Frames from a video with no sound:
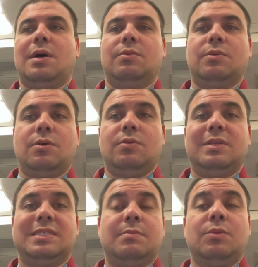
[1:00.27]
all know,
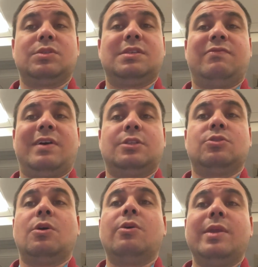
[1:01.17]
is a
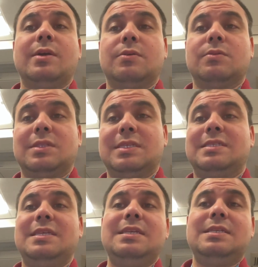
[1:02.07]
multifactorial
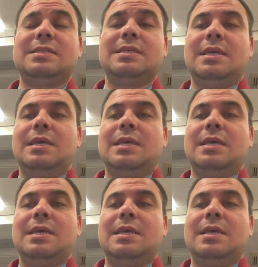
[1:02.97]
disease,